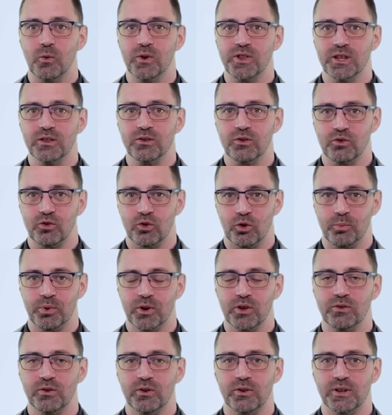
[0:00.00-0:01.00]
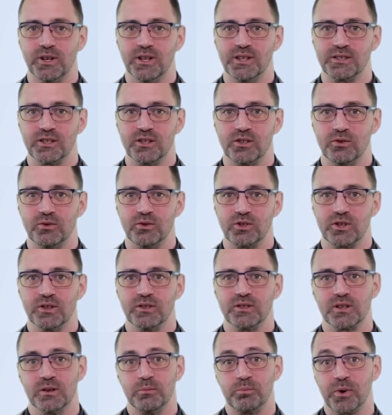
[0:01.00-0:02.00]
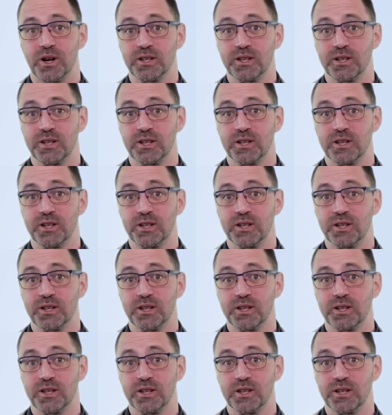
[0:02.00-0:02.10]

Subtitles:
within the European Union institutions in